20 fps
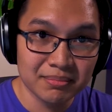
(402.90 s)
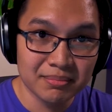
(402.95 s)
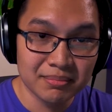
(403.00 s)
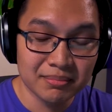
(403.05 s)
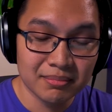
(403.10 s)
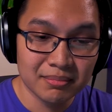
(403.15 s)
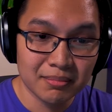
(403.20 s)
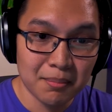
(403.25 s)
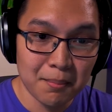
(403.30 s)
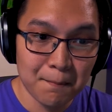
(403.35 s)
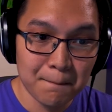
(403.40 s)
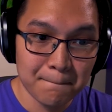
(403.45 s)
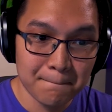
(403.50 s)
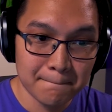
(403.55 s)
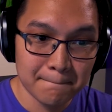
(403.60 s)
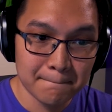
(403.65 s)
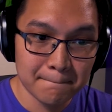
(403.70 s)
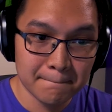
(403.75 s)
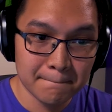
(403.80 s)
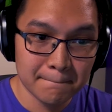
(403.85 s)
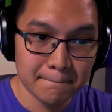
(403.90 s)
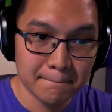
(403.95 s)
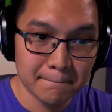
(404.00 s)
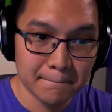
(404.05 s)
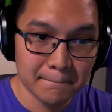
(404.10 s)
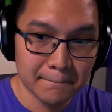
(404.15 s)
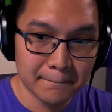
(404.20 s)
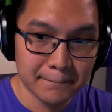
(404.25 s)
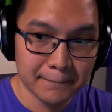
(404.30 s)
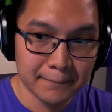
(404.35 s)

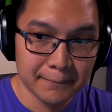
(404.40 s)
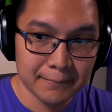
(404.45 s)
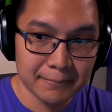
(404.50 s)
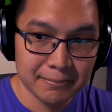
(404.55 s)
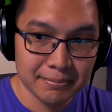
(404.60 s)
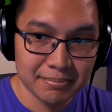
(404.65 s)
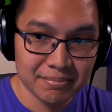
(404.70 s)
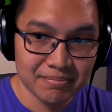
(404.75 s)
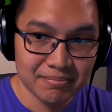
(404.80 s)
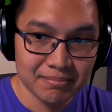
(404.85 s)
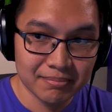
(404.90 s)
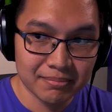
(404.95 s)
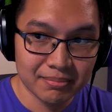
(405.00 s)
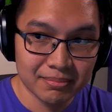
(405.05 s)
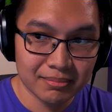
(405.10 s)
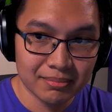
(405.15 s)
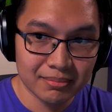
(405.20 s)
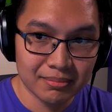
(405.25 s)
[no speech]